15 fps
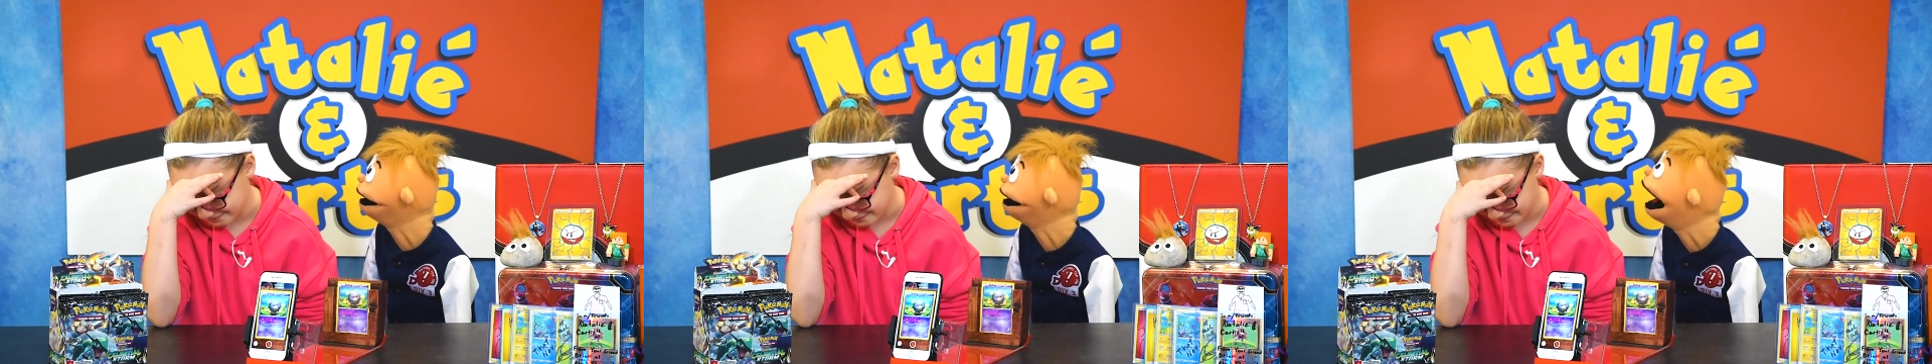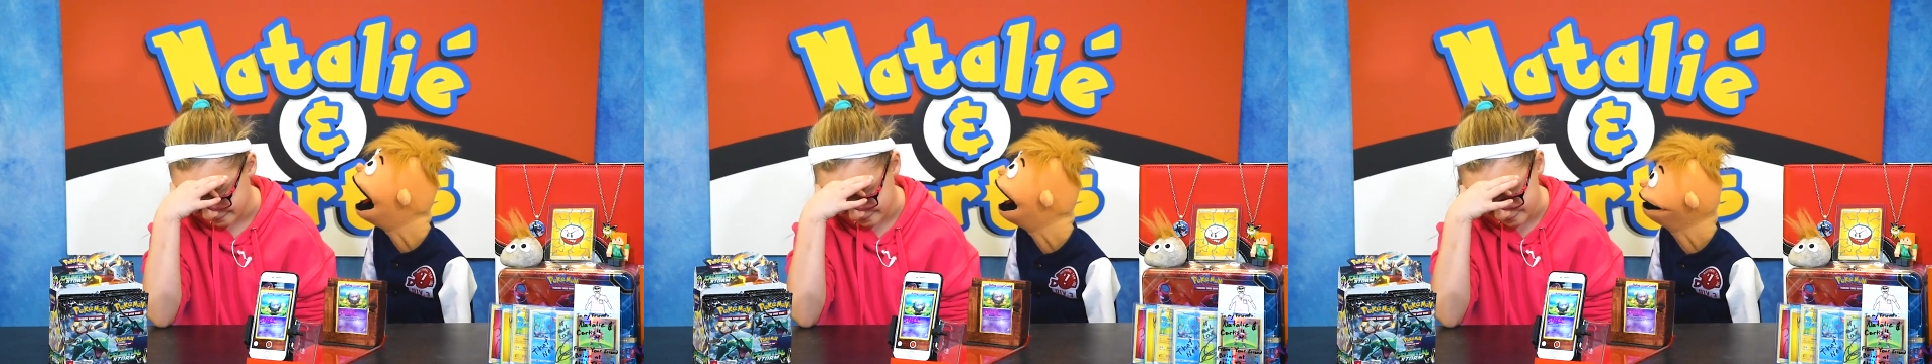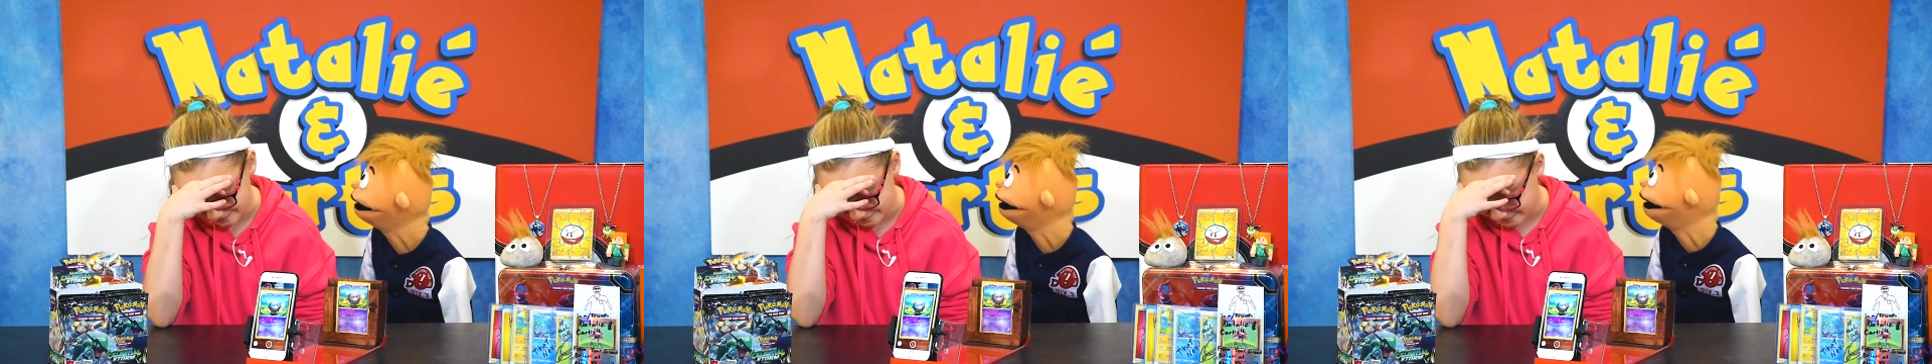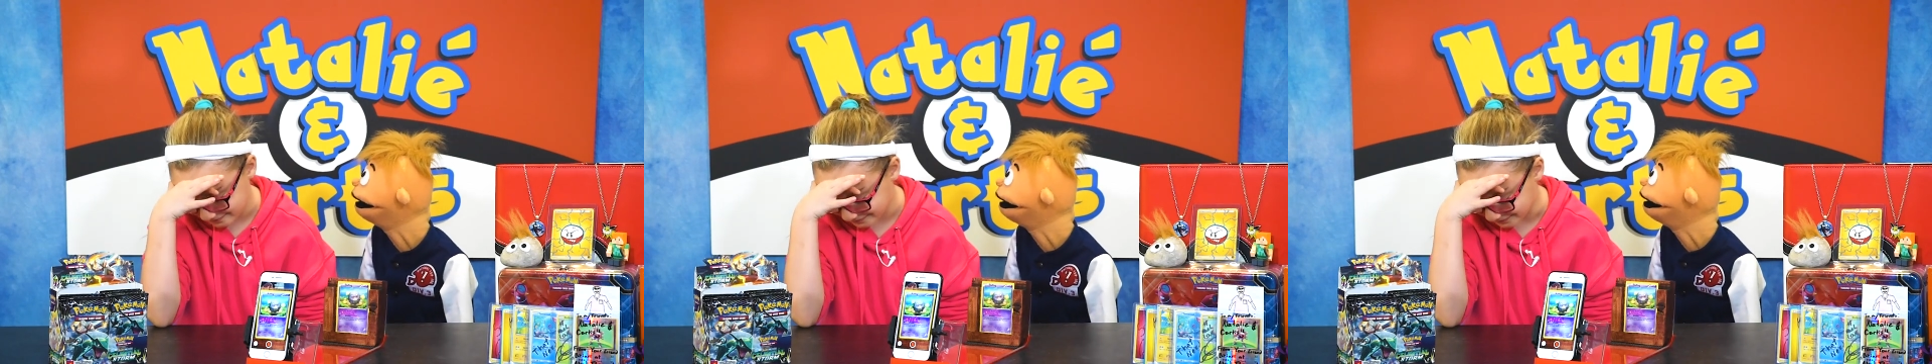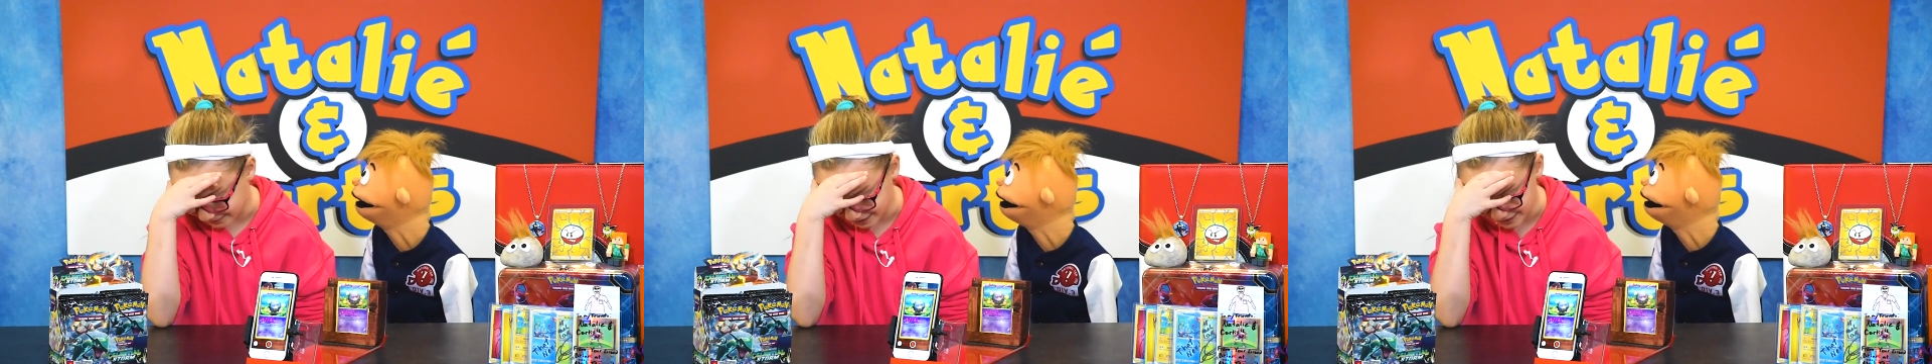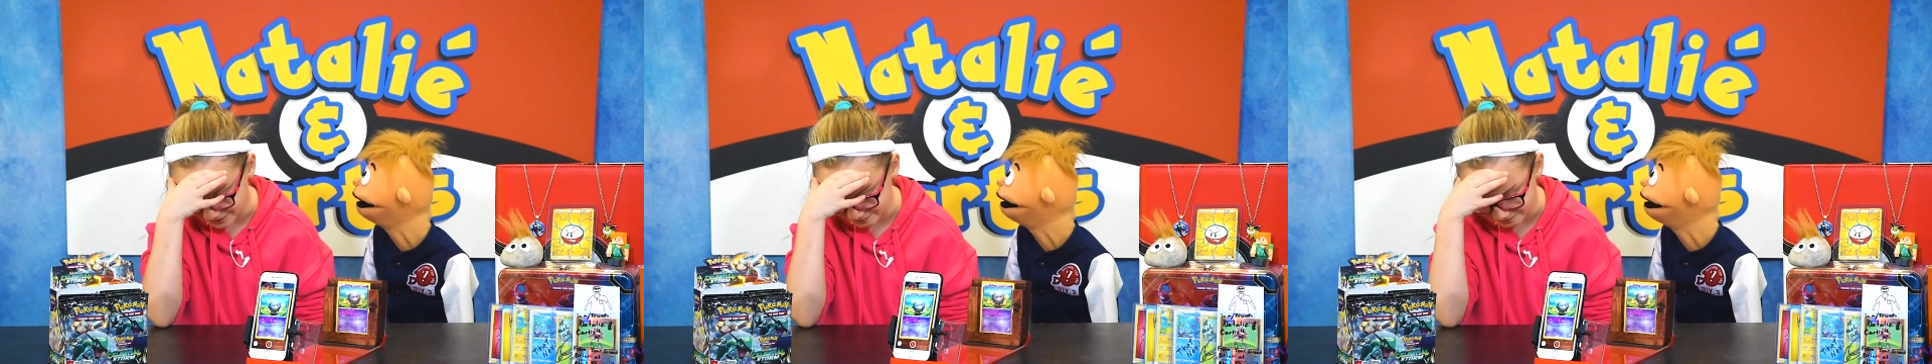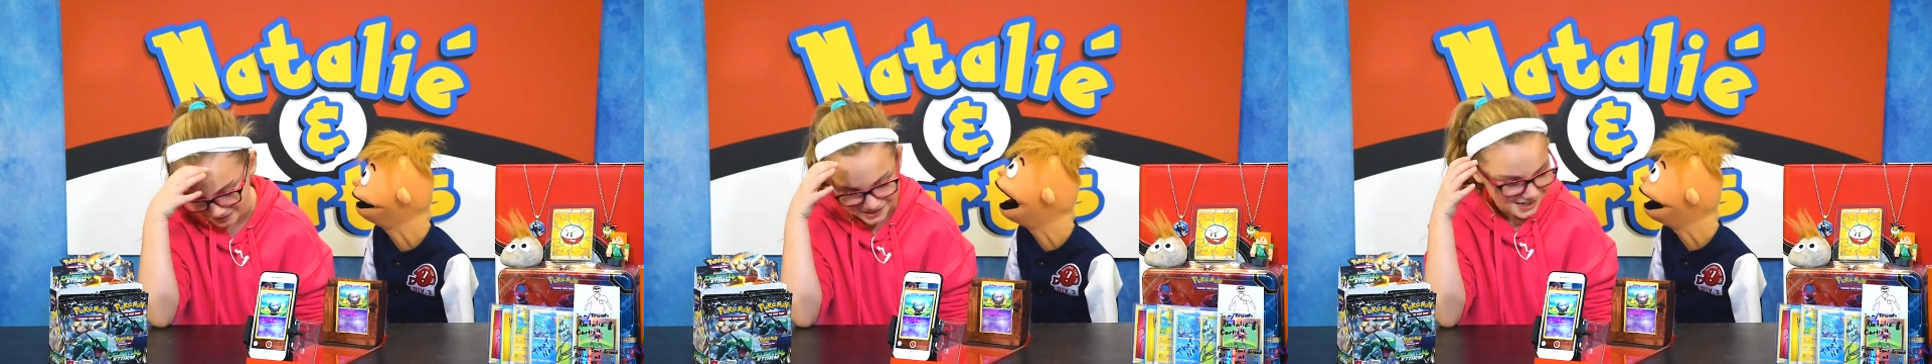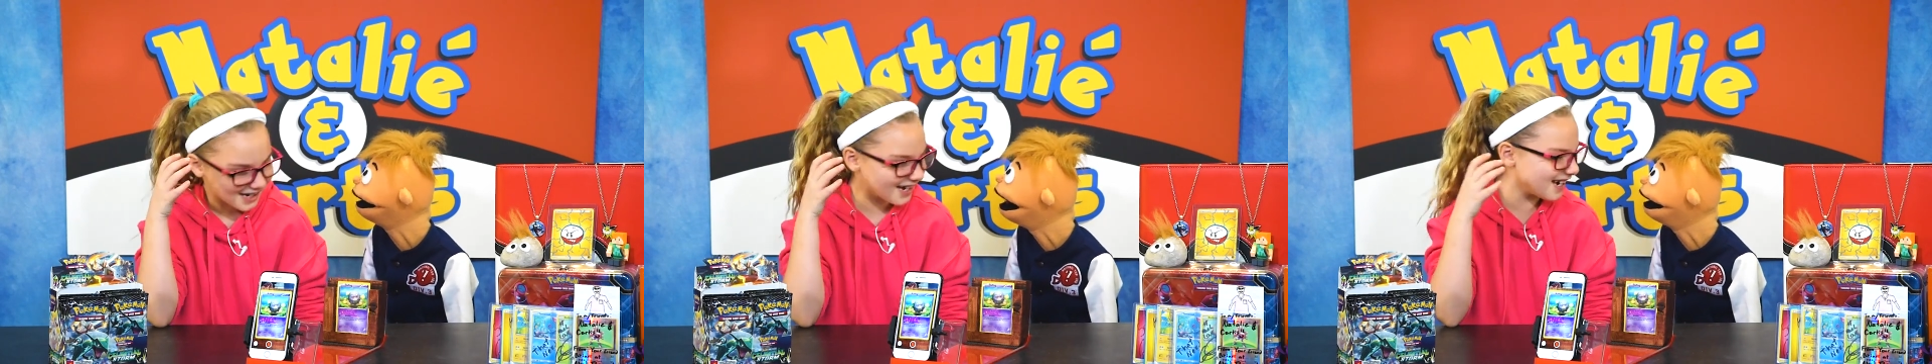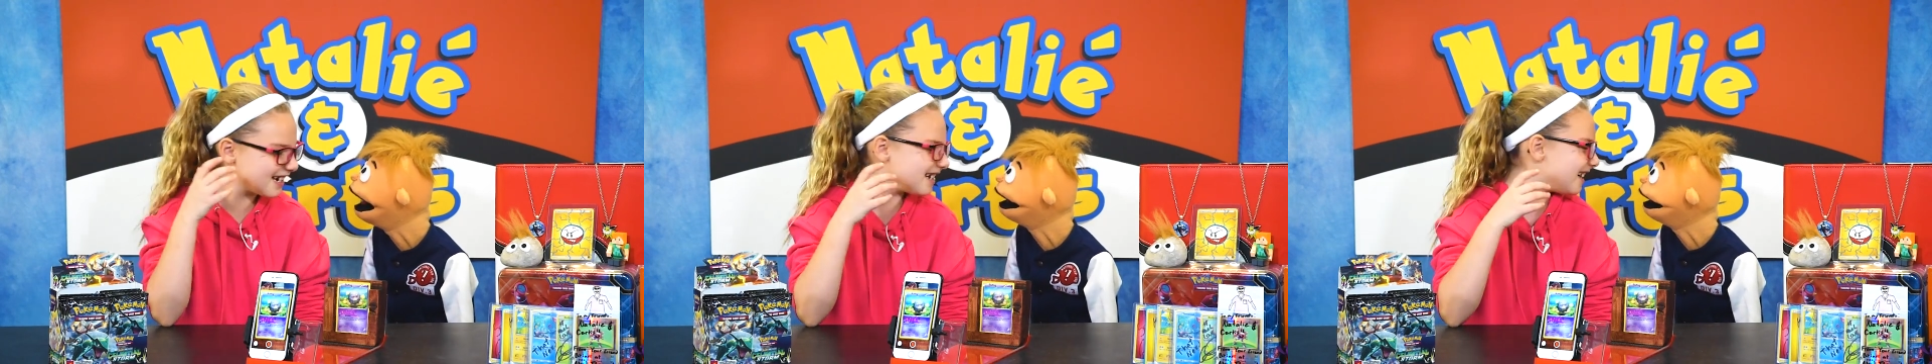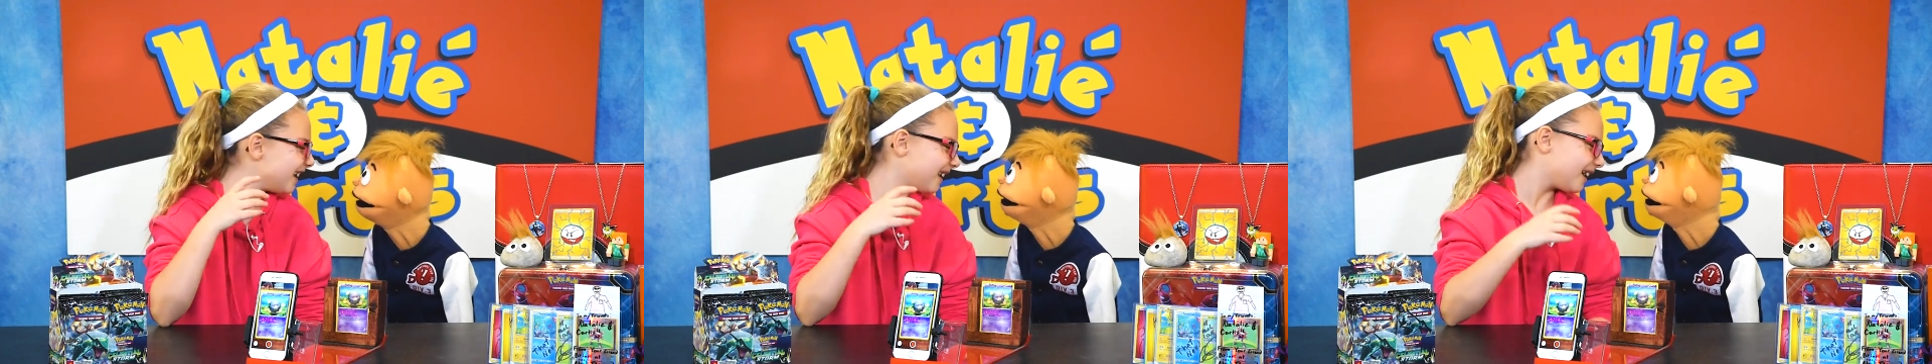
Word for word: No? No. You like that?